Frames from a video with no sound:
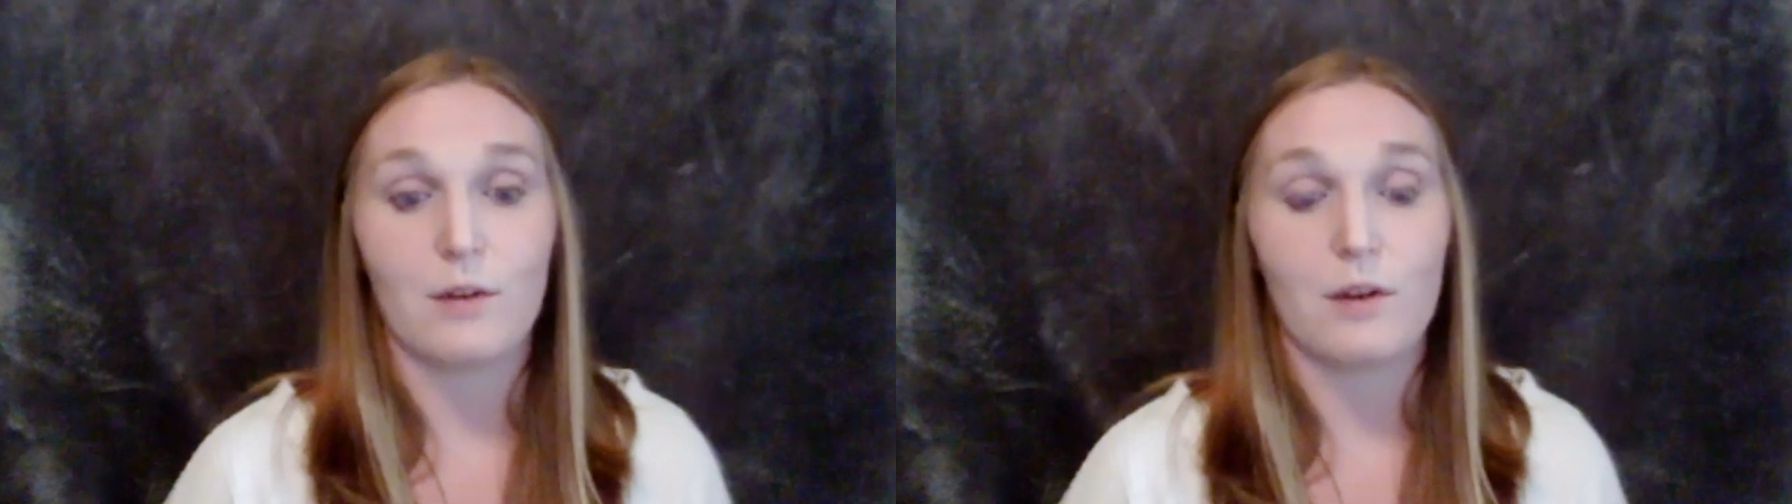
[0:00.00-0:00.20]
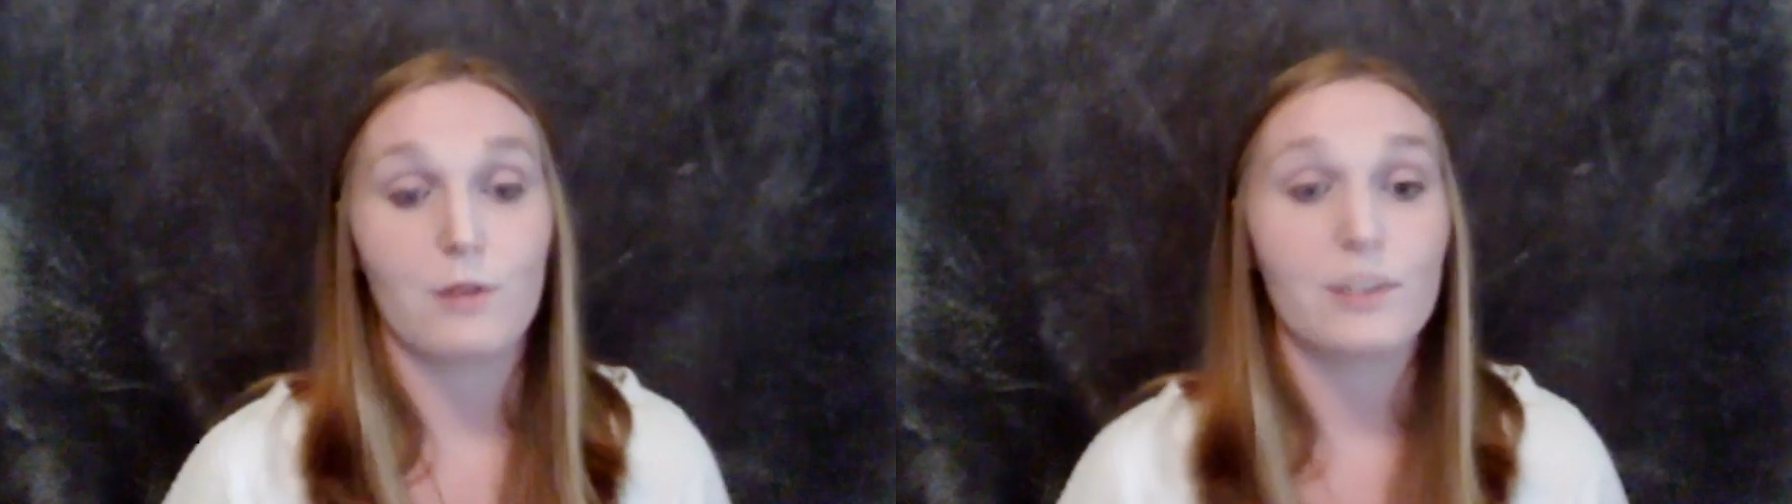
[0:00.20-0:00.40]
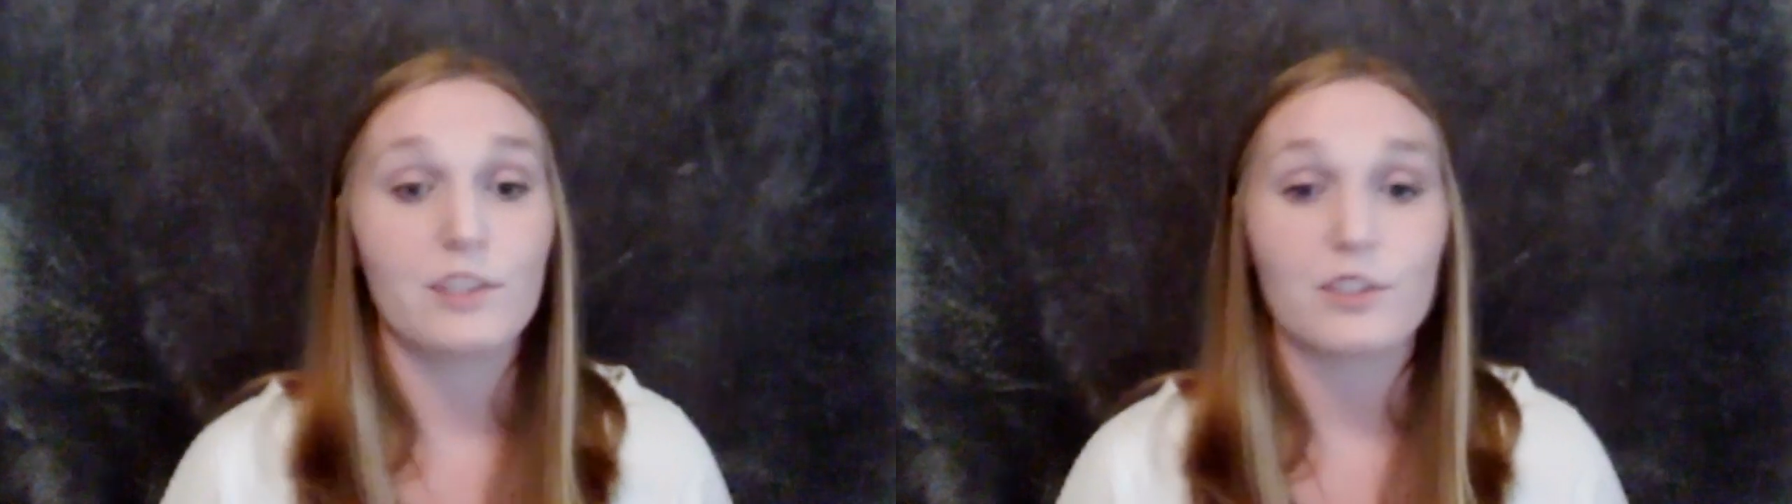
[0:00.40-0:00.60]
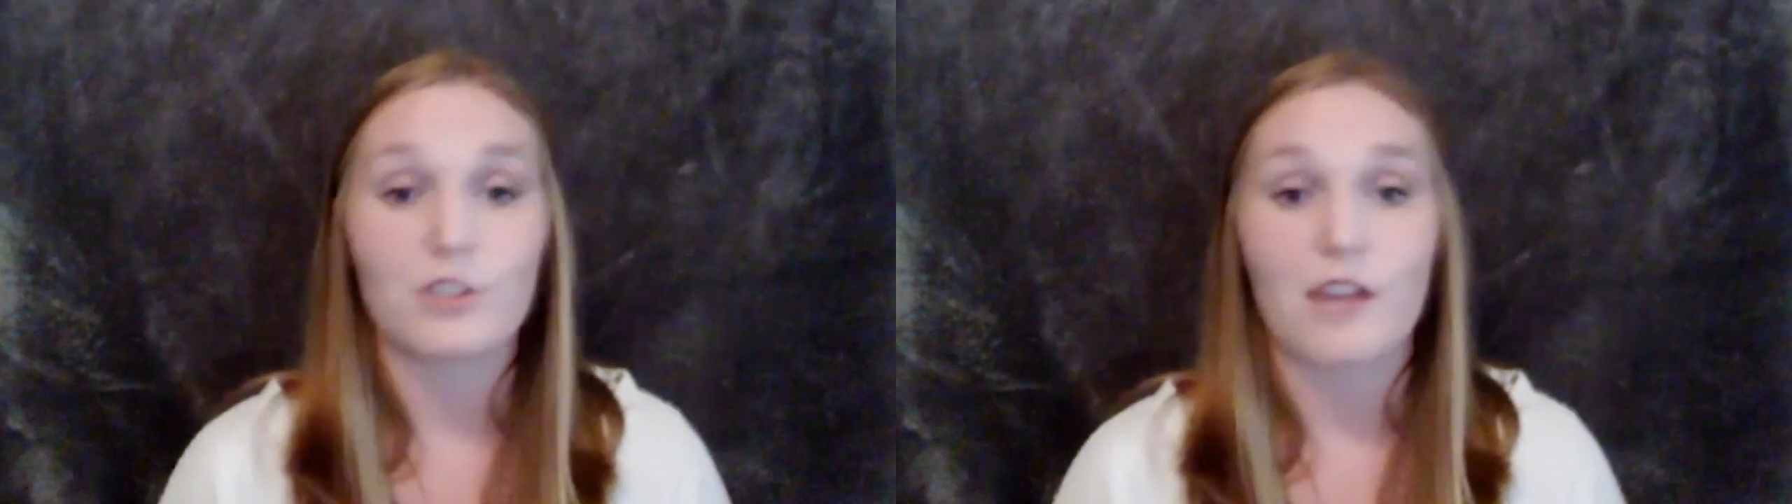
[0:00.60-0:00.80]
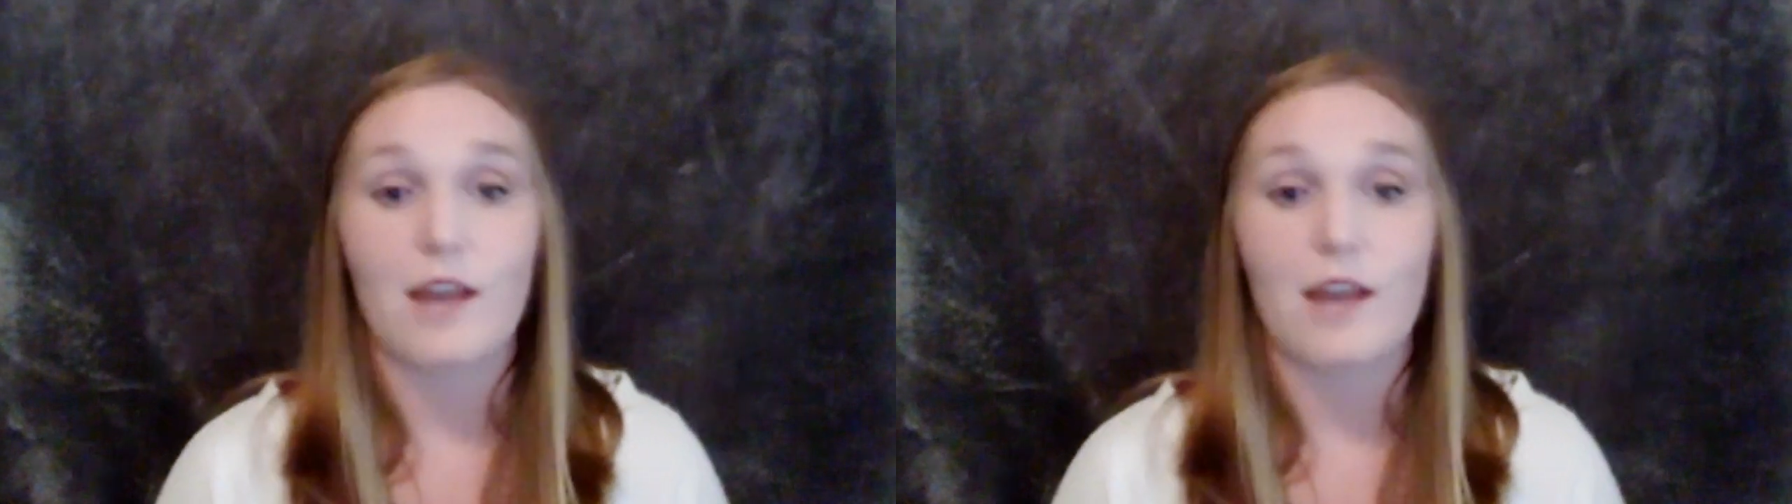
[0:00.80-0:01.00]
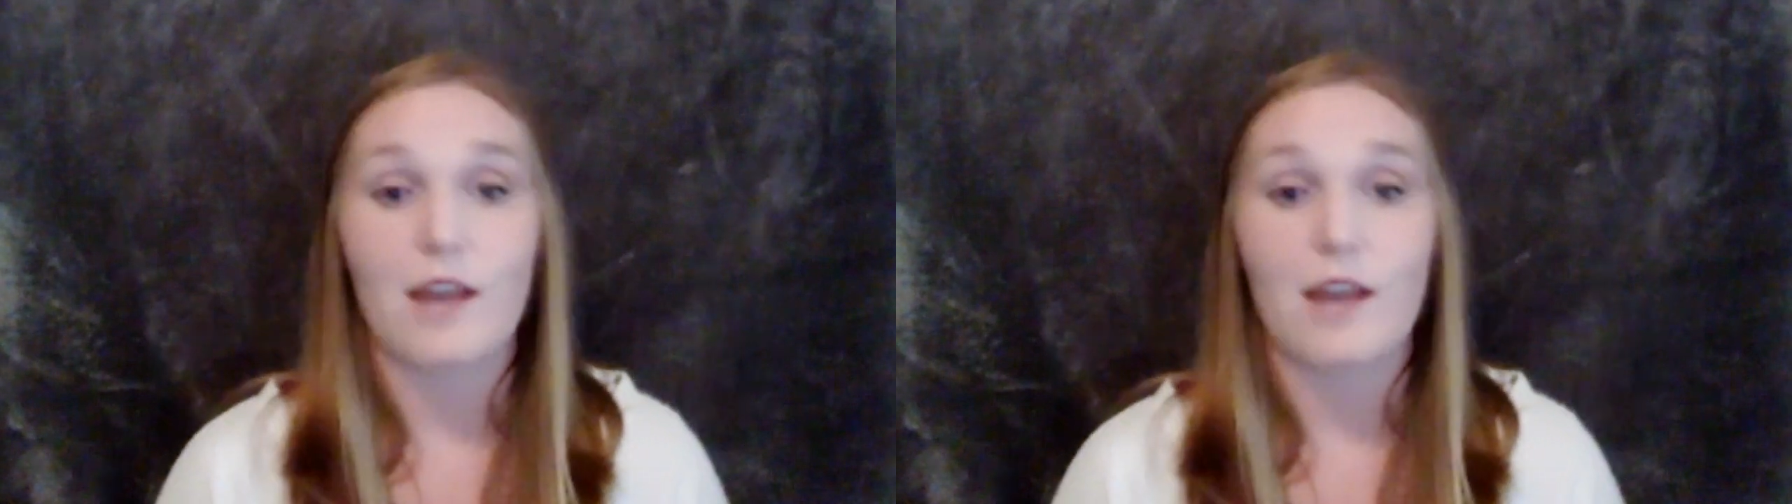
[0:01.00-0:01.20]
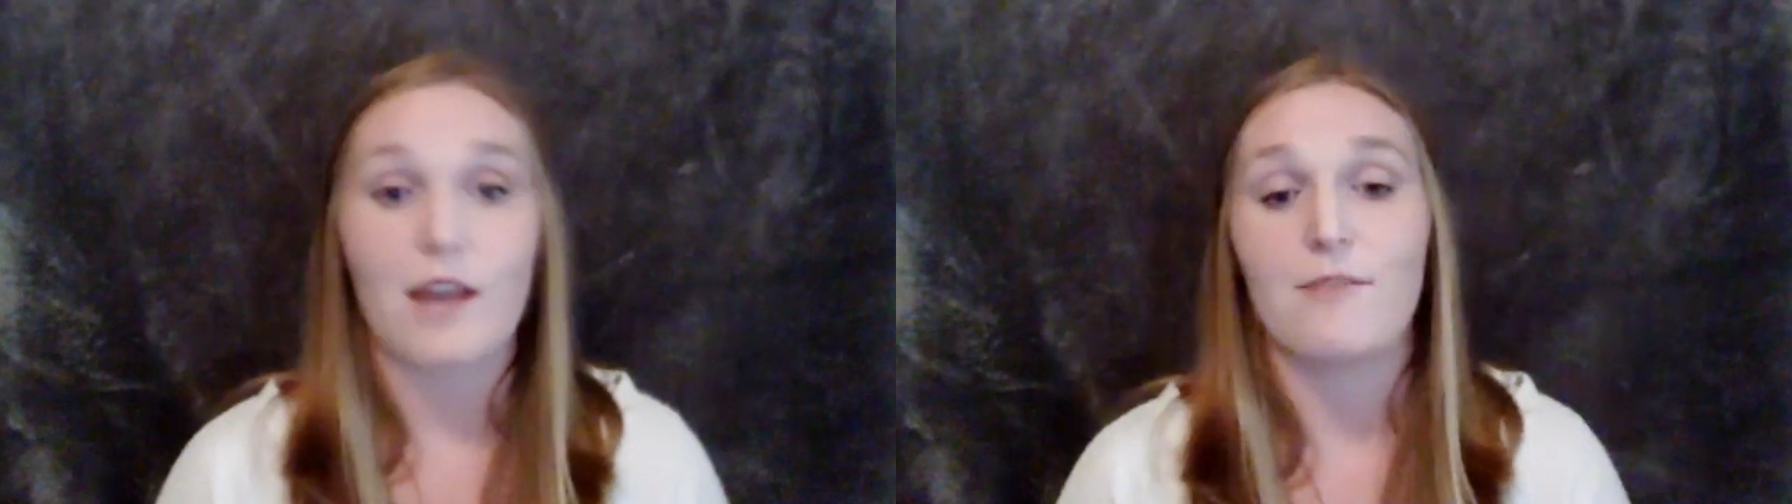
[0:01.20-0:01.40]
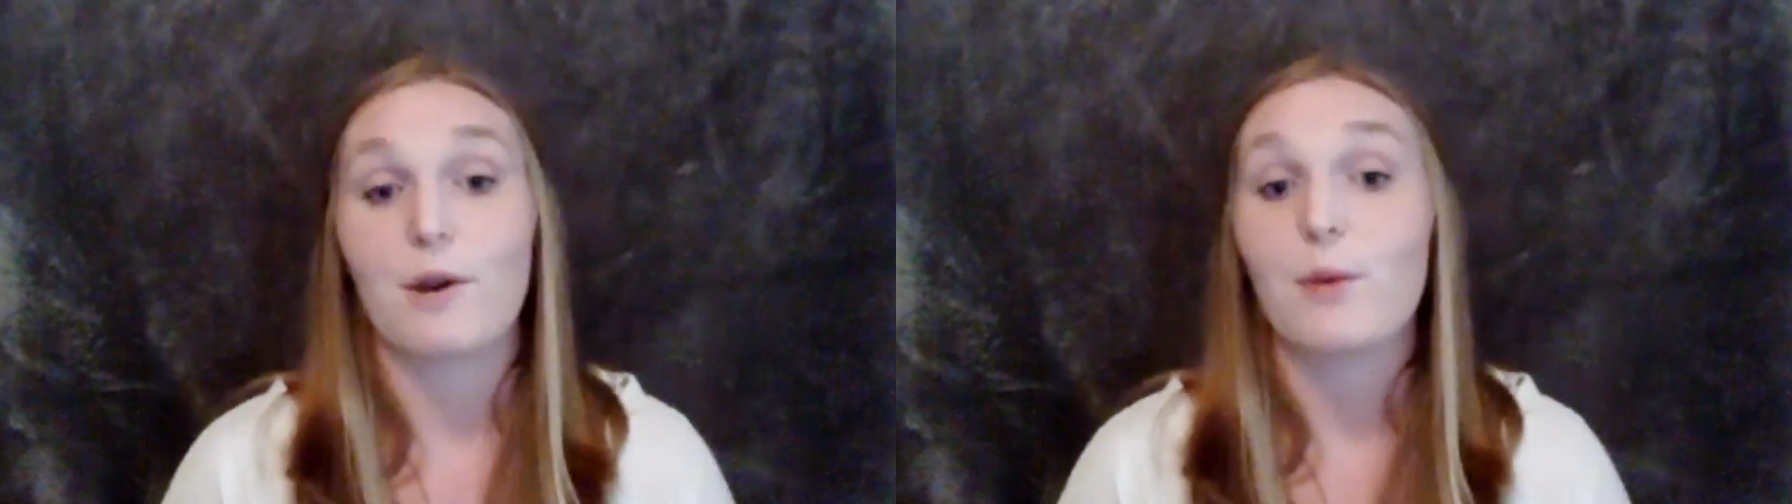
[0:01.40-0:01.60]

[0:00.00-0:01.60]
a research lab at